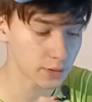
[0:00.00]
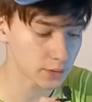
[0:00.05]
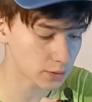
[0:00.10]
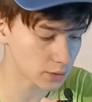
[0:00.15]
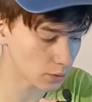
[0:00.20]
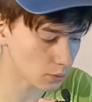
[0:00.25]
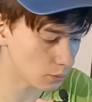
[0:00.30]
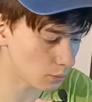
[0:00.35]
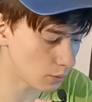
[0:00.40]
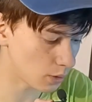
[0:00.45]

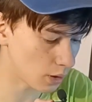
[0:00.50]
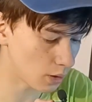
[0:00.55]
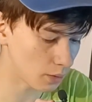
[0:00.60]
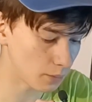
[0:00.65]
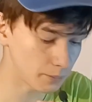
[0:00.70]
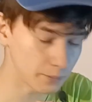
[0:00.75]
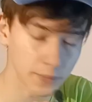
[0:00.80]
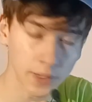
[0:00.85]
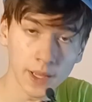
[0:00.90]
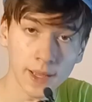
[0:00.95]

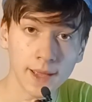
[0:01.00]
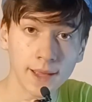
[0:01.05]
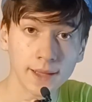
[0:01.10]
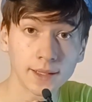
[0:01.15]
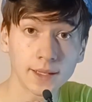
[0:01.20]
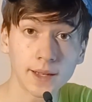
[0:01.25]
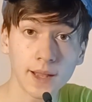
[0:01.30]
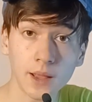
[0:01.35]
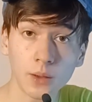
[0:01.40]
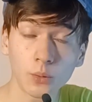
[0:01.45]

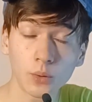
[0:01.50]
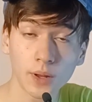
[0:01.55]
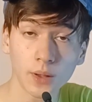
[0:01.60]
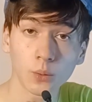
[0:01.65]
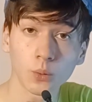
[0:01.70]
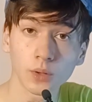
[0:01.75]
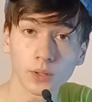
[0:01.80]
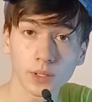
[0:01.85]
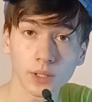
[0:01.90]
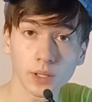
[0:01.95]
Today what I
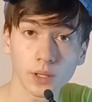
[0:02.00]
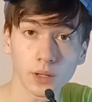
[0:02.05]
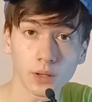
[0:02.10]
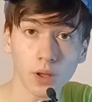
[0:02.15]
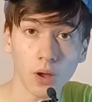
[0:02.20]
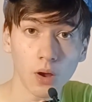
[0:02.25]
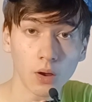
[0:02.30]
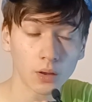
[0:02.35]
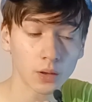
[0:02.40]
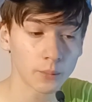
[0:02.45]
wanted to
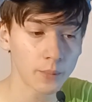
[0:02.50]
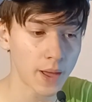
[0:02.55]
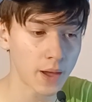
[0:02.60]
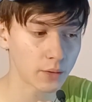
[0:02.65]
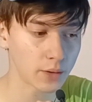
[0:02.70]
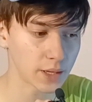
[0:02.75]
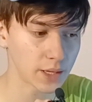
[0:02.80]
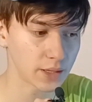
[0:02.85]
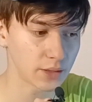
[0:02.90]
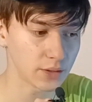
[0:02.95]
talk
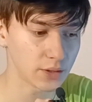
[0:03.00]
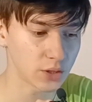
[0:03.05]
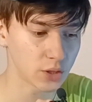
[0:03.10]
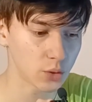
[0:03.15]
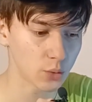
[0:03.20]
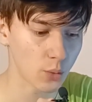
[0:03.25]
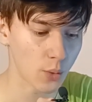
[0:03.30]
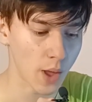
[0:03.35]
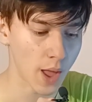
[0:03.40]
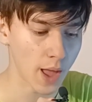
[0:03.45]
about is
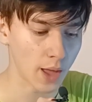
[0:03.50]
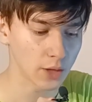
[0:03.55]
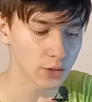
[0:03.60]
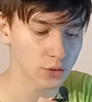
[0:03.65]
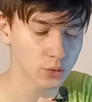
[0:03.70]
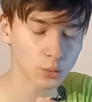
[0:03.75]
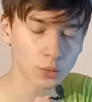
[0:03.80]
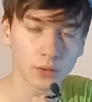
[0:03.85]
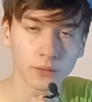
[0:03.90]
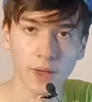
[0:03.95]
to
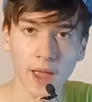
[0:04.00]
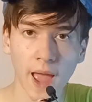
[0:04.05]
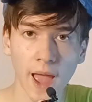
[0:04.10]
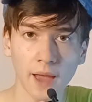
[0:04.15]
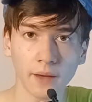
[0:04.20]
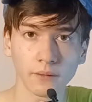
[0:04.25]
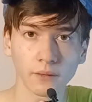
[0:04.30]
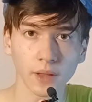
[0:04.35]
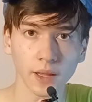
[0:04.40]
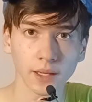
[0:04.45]
sort of
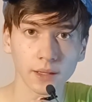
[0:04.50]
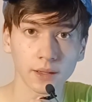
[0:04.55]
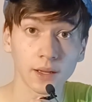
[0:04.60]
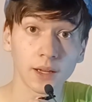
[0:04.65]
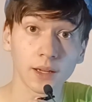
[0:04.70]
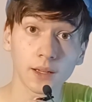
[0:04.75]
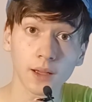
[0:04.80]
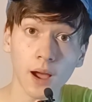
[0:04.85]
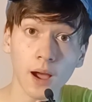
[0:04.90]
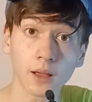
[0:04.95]
have like
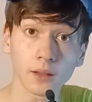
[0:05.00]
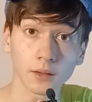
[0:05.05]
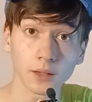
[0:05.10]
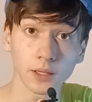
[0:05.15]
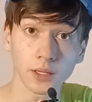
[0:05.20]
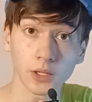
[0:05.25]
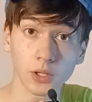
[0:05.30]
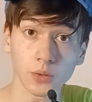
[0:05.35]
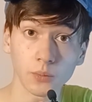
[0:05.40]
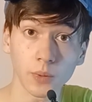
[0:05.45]

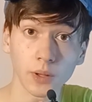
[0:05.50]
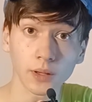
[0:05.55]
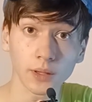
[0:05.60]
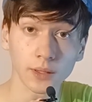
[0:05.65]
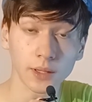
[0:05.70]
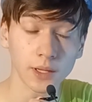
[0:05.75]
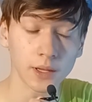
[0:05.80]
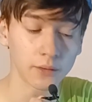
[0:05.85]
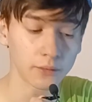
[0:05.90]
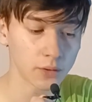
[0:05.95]
godly
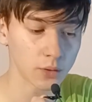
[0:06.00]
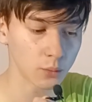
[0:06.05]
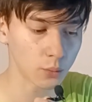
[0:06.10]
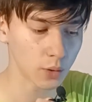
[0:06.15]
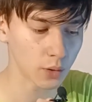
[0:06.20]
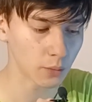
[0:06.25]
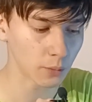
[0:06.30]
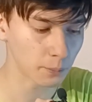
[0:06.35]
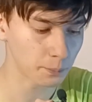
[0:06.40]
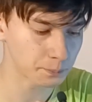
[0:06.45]
humility, if you
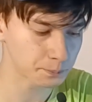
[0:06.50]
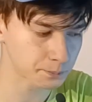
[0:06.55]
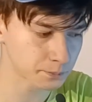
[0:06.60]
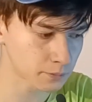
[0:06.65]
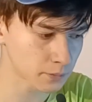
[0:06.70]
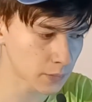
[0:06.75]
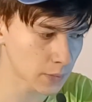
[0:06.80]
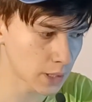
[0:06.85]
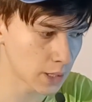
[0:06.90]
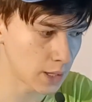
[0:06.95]
will.
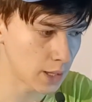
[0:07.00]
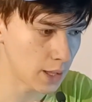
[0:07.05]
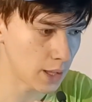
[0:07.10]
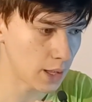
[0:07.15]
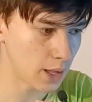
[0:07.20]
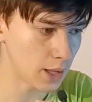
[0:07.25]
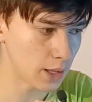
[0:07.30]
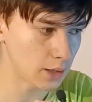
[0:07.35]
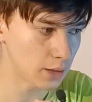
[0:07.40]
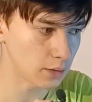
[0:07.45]

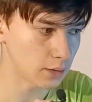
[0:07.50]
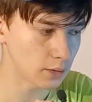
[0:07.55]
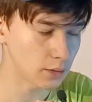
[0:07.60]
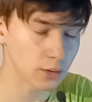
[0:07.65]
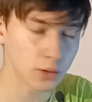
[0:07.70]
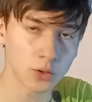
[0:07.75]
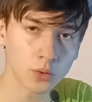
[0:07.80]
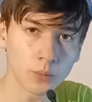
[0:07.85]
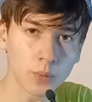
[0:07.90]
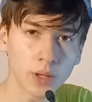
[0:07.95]
And
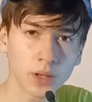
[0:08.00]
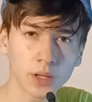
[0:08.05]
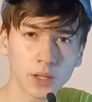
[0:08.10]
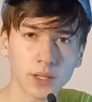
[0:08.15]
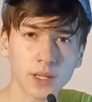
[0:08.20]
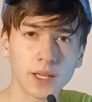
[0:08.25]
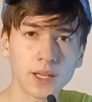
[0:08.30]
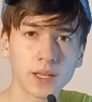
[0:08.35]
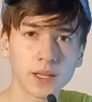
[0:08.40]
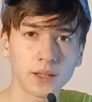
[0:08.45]

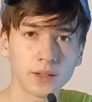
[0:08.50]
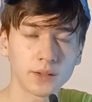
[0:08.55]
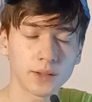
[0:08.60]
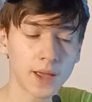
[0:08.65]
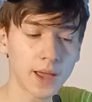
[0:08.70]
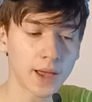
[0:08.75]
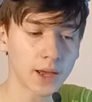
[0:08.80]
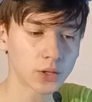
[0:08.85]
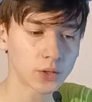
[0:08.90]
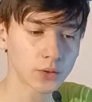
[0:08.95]
humility is
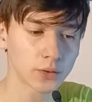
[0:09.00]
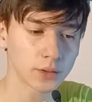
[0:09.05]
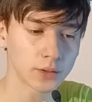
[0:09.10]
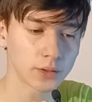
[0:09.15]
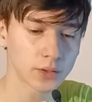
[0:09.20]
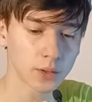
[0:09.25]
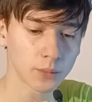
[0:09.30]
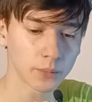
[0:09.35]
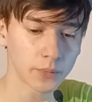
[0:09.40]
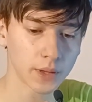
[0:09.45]
actually
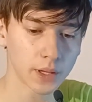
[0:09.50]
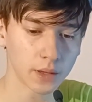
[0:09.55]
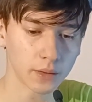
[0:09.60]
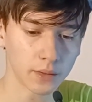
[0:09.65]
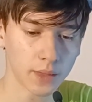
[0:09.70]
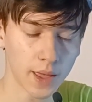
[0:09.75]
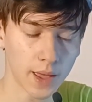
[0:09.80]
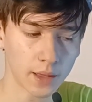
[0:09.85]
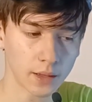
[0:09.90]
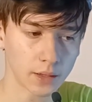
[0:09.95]
something
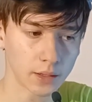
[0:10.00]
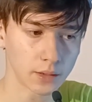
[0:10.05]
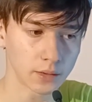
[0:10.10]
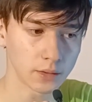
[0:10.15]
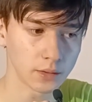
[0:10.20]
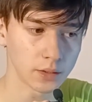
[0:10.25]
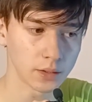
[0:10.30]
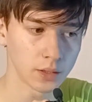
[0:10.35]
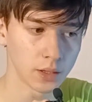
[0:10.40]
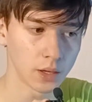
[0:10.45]
that
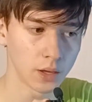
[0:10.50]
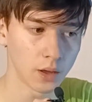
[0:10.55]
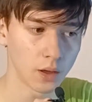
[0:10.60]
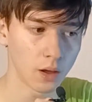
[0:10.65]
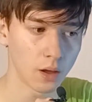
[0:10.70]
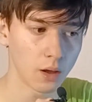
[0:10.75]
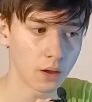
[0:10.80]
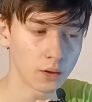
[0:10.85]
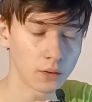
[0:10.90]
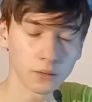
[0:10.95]
is
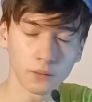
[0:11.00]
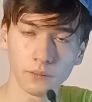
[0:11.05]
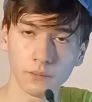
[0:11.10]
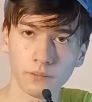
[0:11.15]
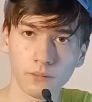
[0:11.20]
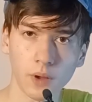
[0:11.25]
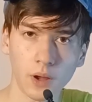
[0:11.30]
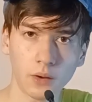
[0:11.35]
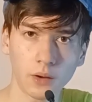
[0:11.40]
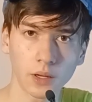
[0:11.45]

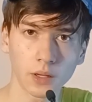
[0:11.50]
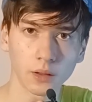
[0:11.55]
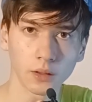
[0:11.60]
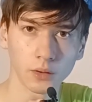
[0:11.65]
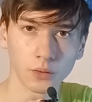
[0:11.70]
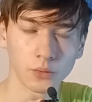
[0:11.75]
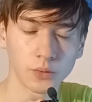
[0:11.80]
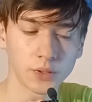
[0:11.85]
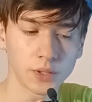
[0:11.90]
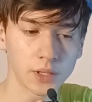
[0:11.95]
very
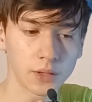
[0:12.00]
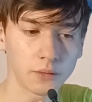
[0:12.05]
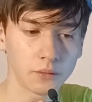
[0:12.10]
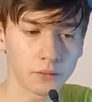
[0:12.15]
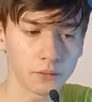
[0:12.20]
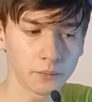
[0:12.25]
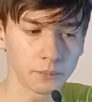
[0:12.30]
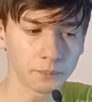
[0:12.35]
elusive.